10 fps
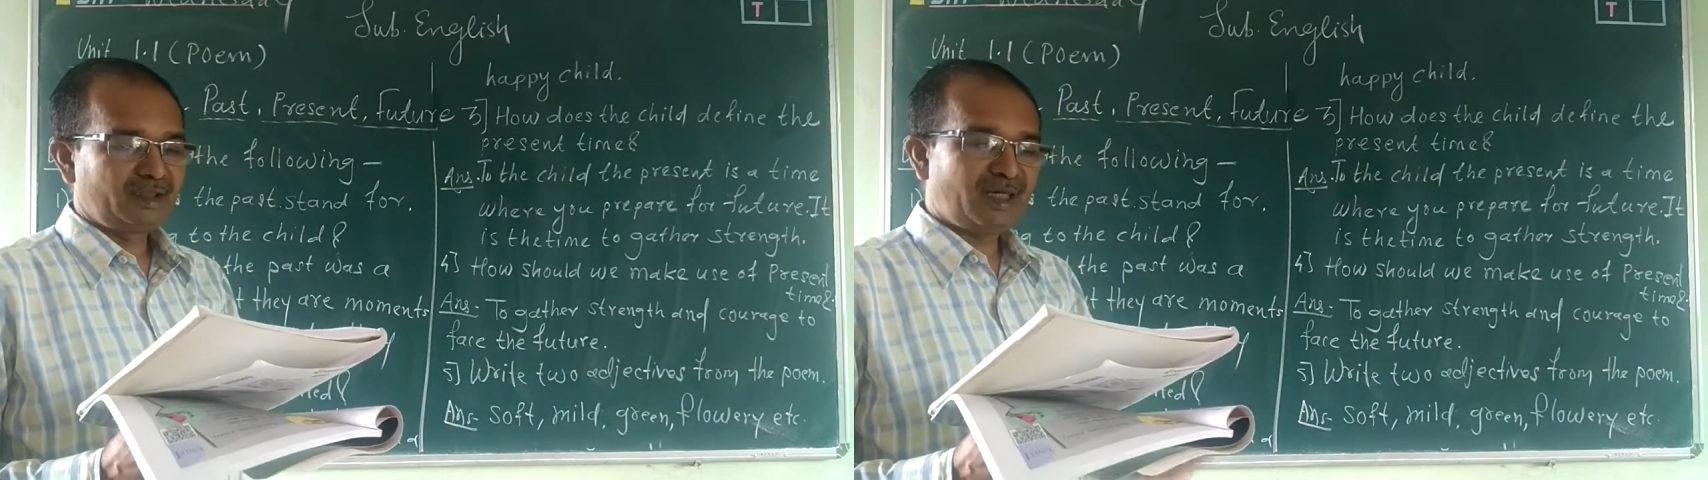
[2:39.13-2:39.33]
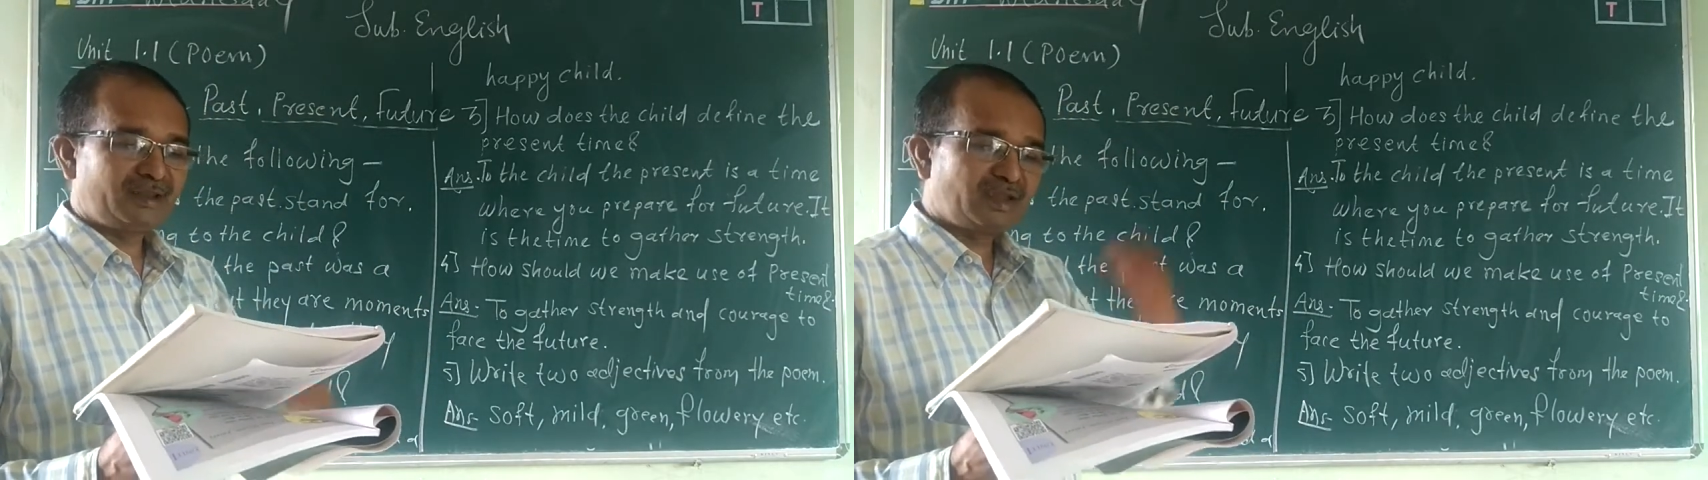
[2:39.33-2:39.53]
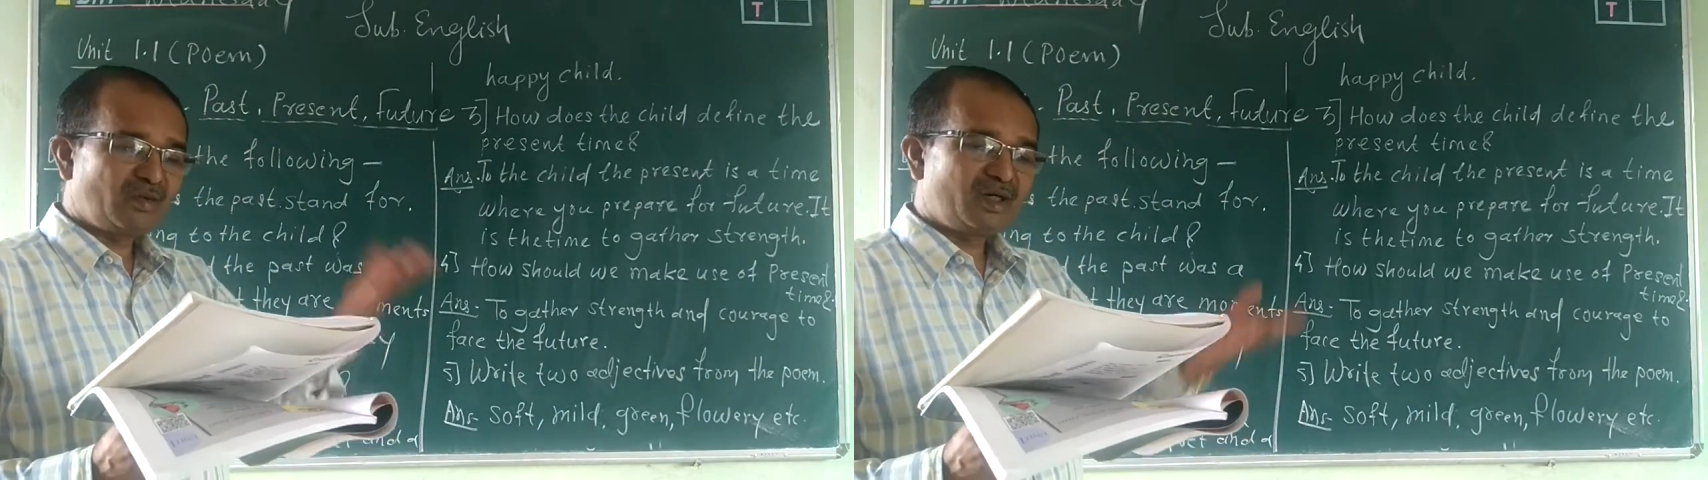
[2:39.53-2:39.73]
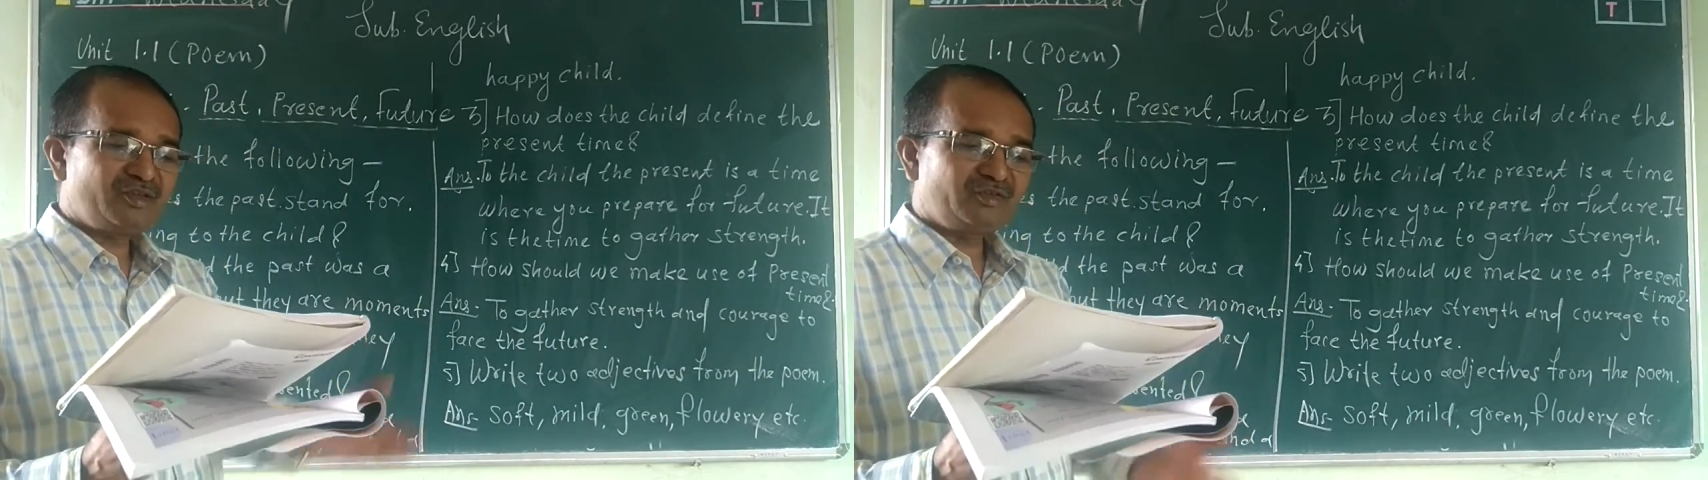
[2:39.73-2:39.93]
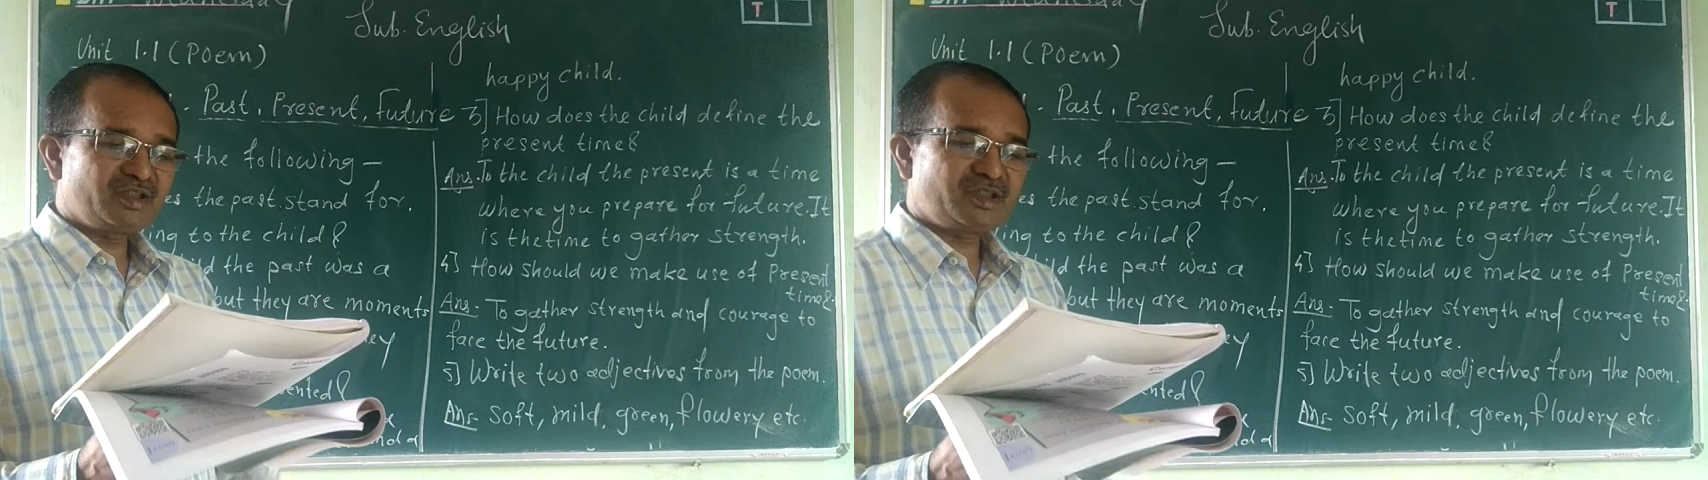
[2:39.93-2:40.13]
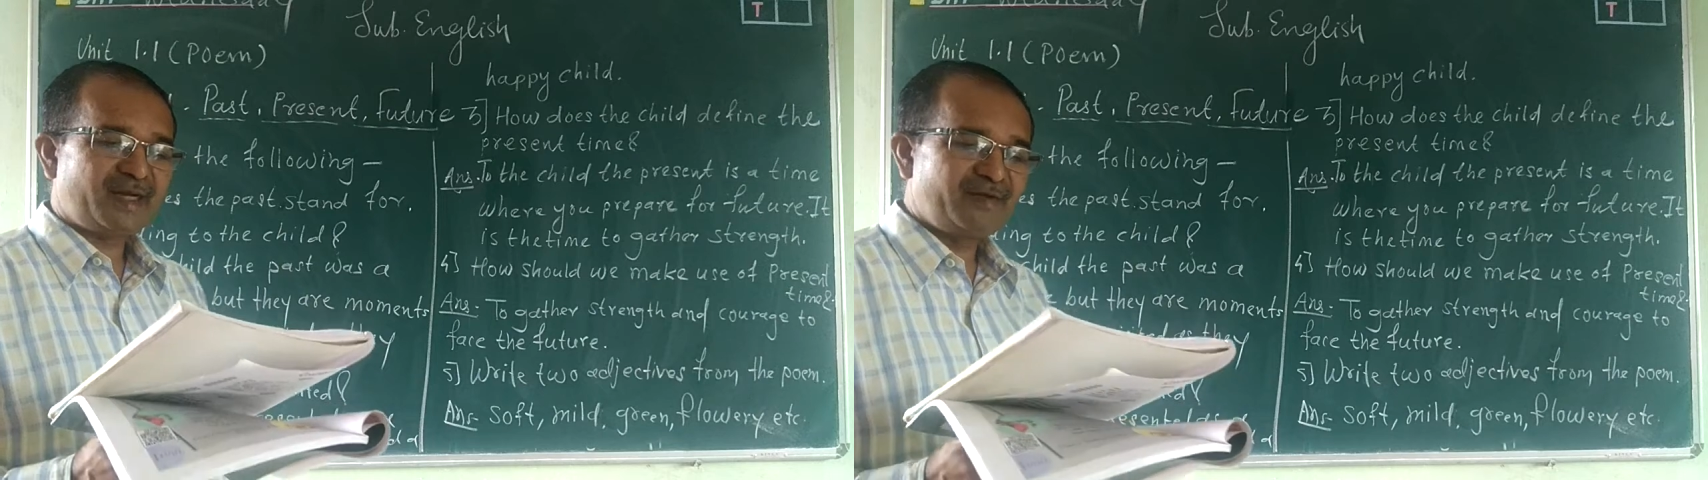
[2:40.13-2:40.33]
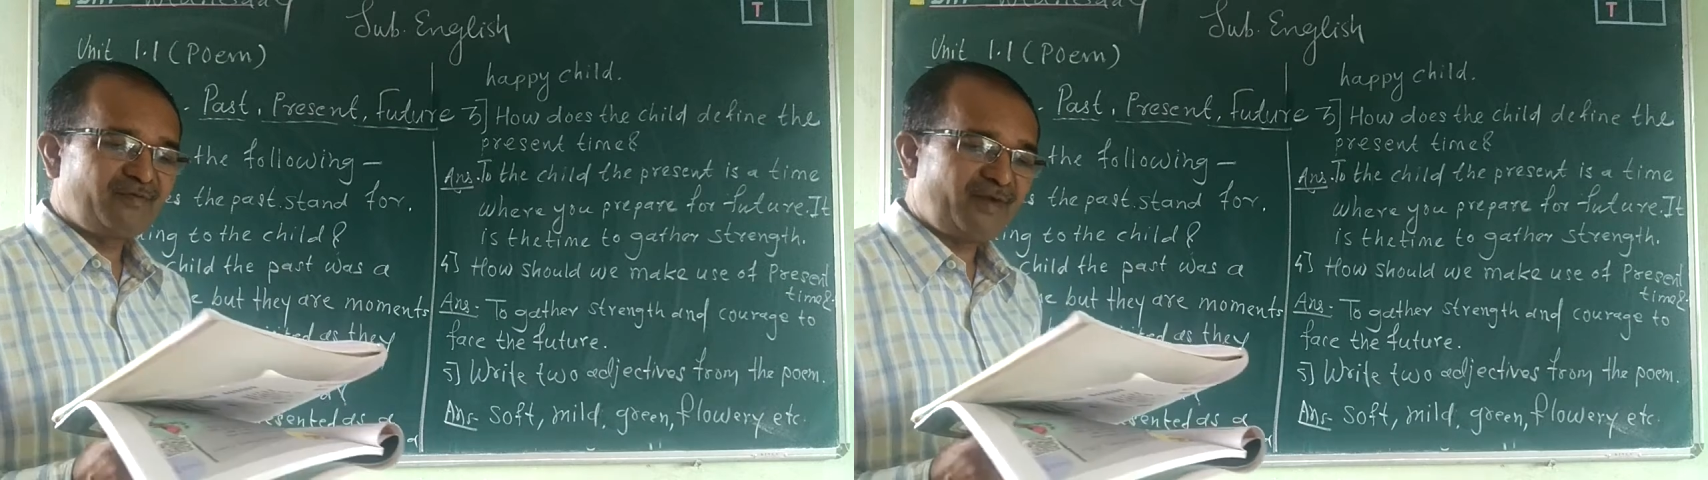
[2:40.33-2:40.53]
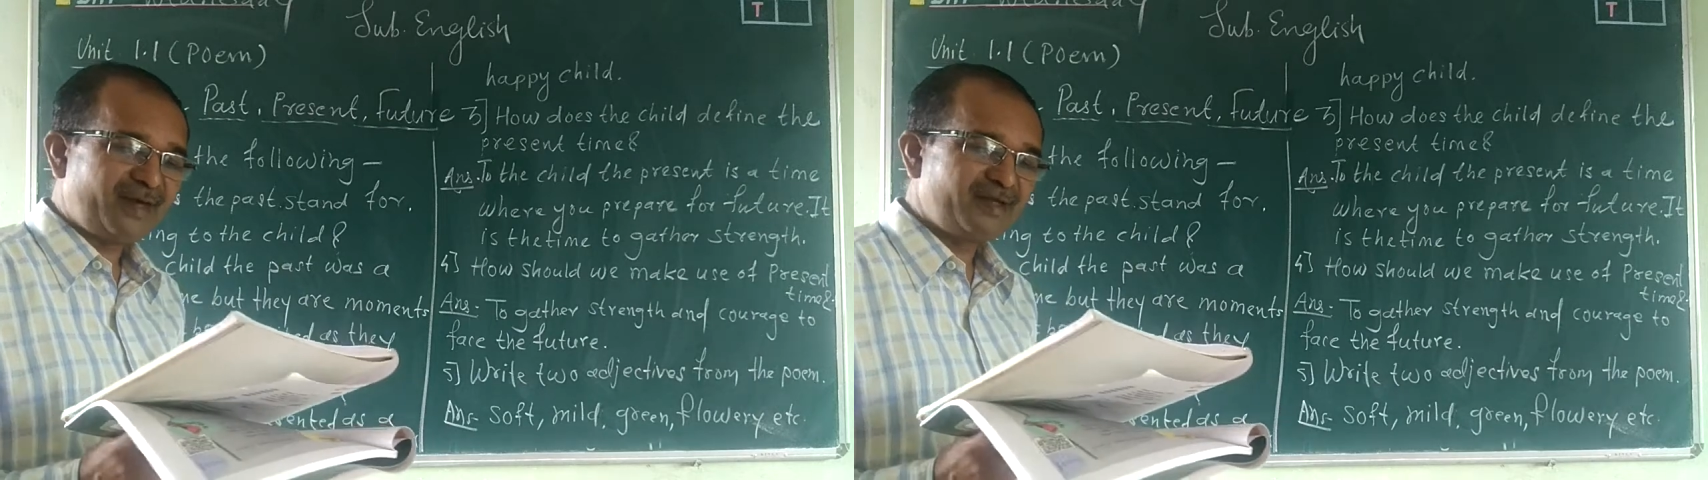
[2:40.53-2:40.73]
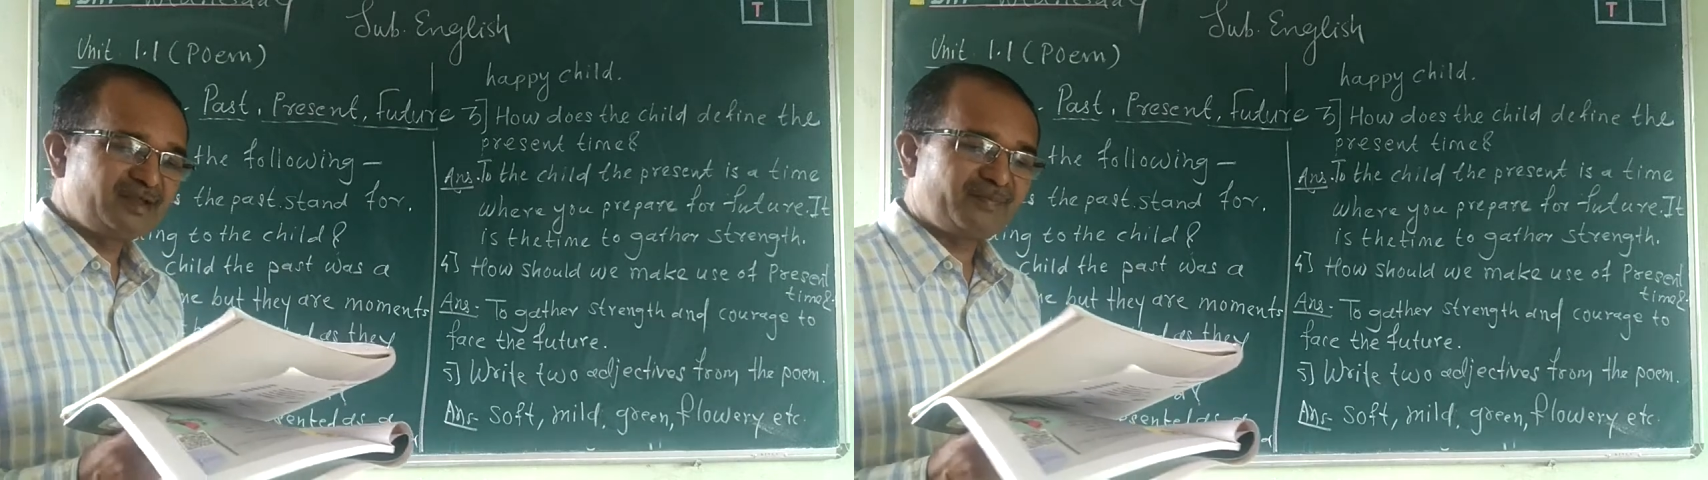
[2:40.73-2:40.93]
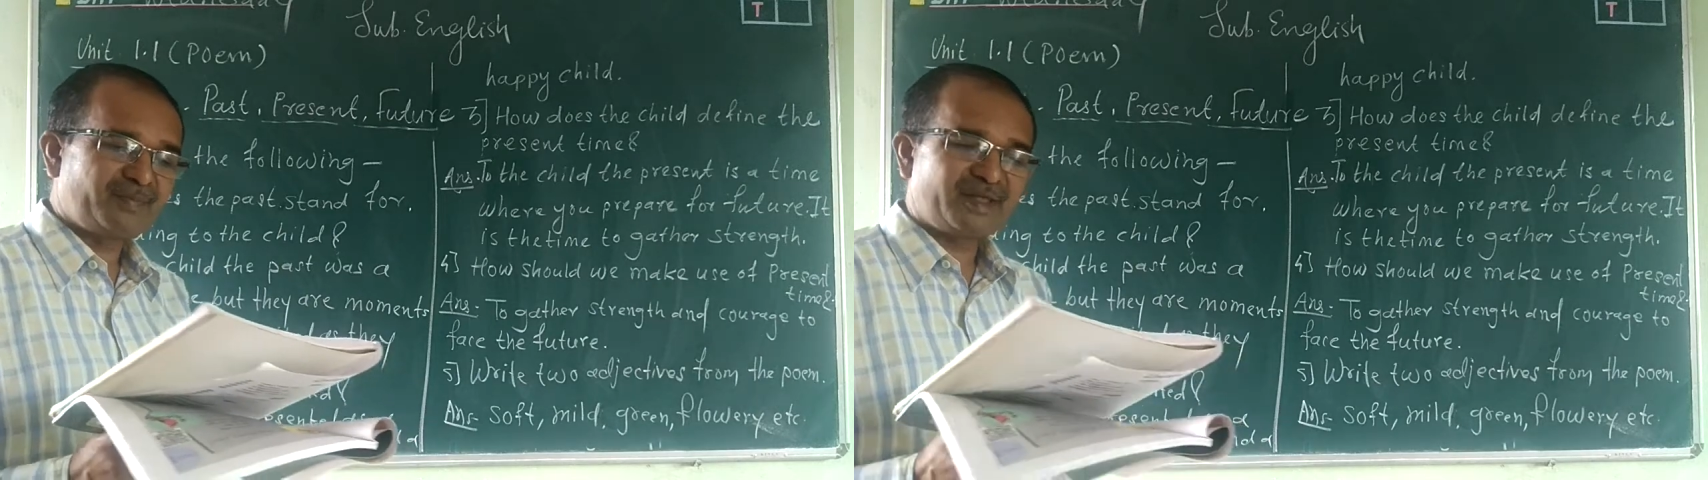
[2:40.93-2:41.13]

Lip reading: In other words, the child finds the